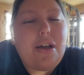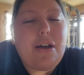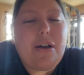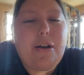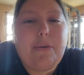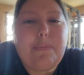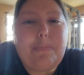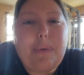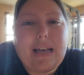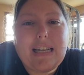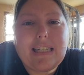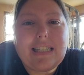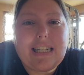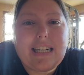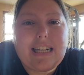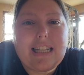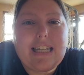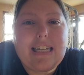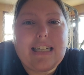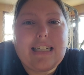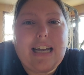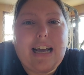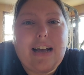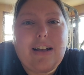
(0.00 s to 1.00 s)
who
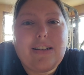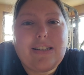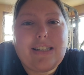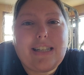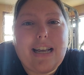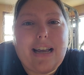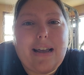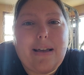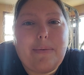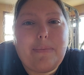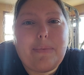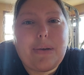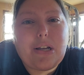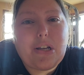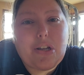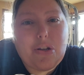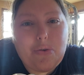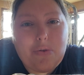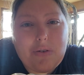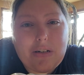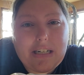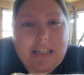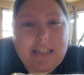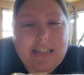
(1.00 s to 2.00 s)
basically tells him,
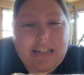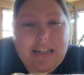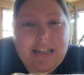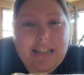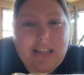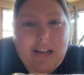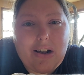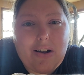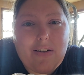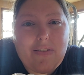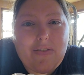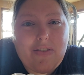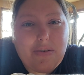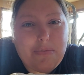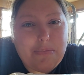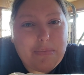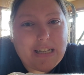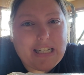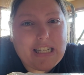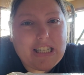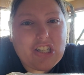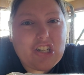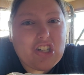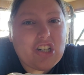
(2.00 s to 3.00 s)
you need to solve the
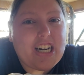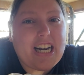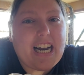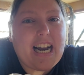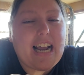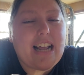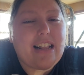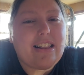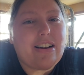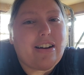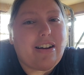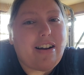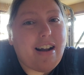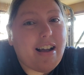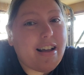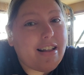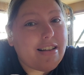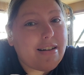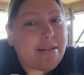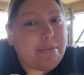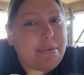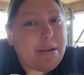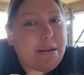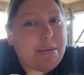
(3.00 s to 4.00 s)
mystery, and there are
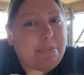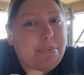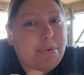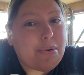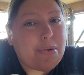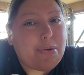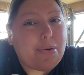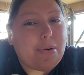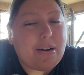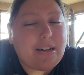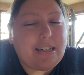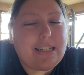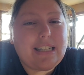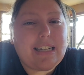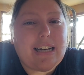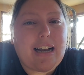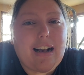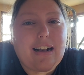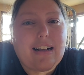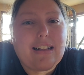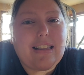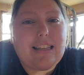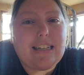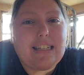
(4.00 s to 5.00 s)
other people who are
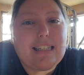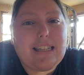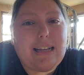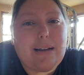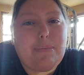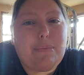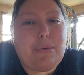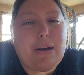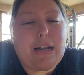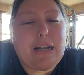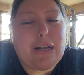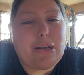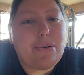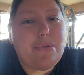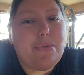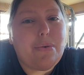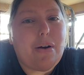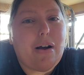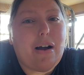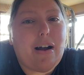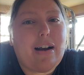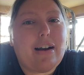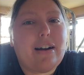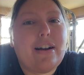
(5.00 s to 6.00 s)
stuck the same way you
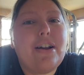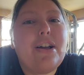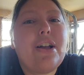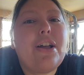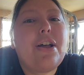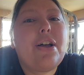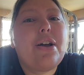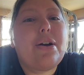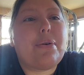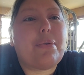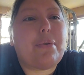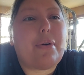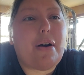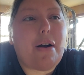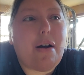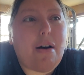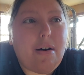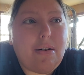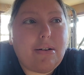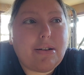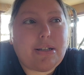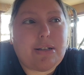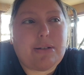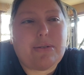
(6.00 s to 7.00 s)
are who are
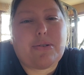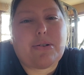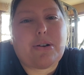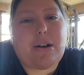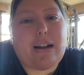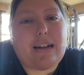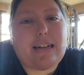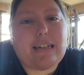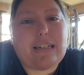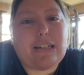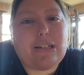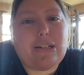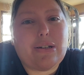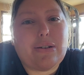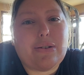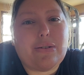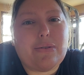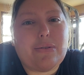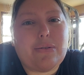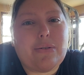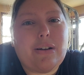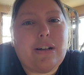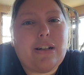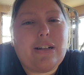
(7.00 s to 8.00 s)
also trying
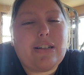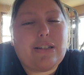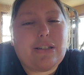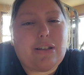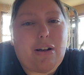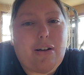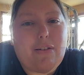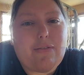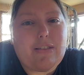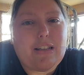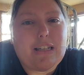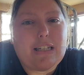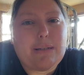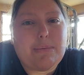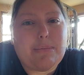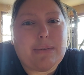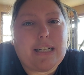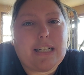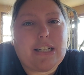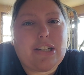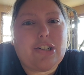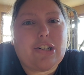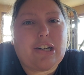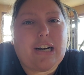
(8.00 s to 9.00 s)
to solve this
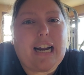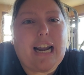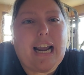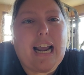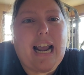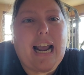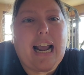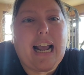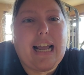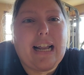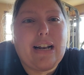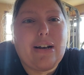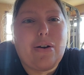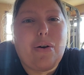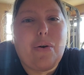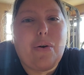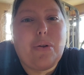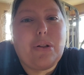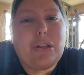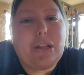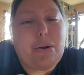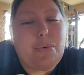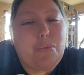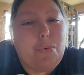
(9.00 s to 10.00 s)
mystery, and
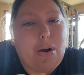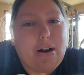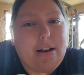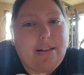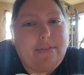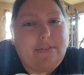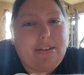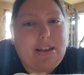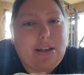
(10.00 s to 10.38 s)
only one of